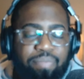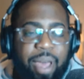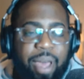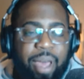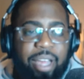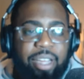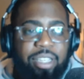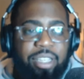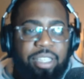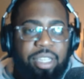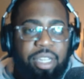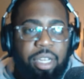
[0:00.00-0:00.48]

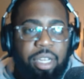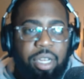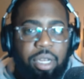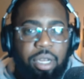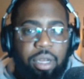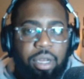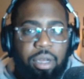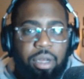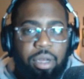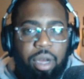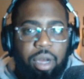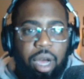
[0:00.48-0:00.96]
best,
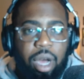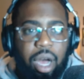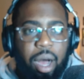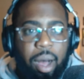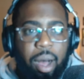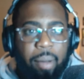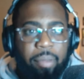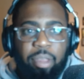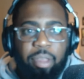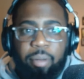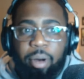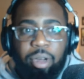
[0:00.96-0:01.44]

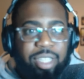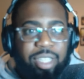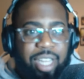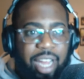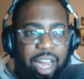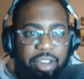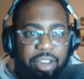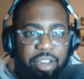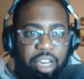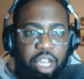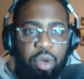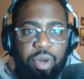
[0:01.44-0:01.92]
the most
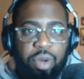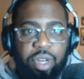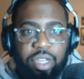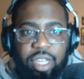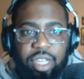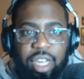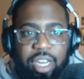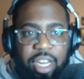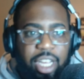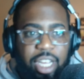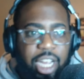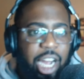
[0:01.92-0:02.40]
talented units
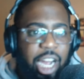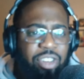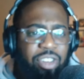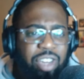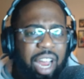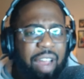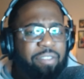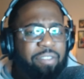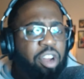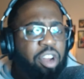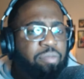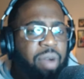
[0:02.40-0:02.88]
in the
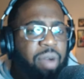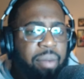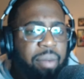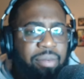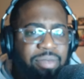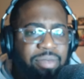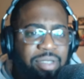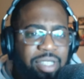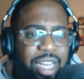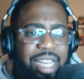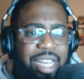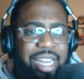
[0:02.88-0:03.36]
country. I have no
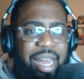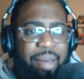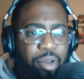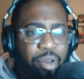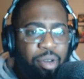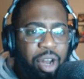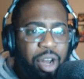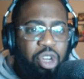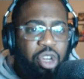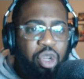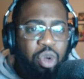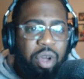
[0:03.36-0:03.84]
problem saying that.
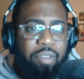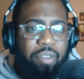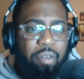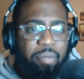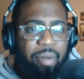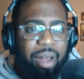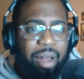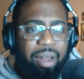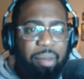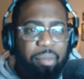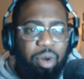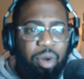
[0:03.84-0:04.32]
What I do have a
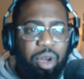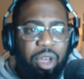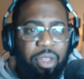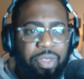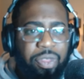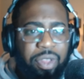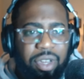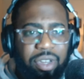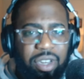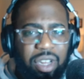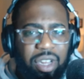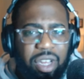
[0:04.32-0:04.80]
problem
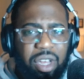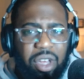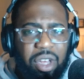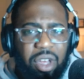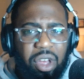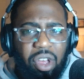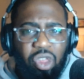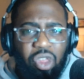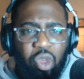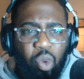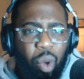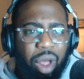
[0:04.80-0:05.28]
with is
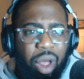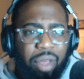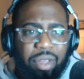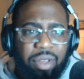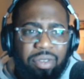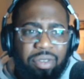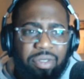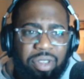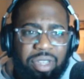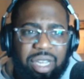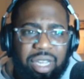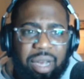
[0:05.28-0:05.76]
the way they're
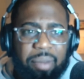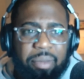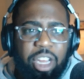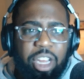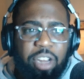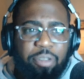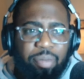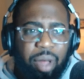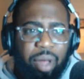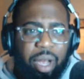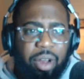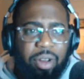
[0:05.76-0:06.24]
using some of
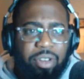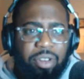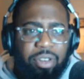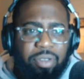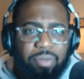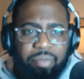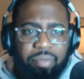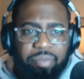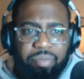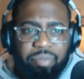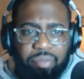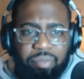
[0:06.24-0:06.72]
these players,
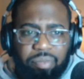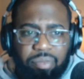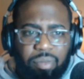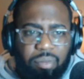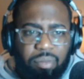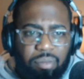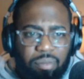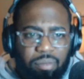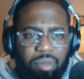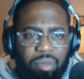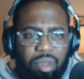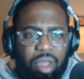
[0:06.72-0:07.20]

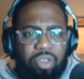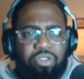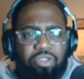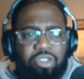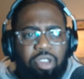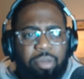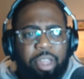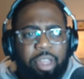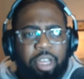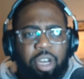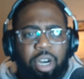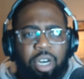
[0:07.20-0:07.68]

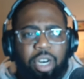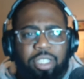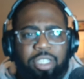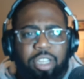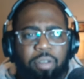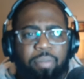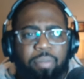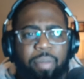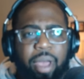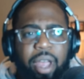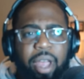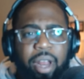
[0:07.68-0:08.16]
some of the calls
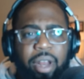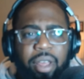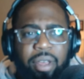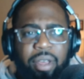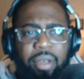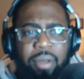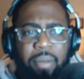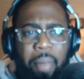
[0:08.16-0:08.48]
that are made,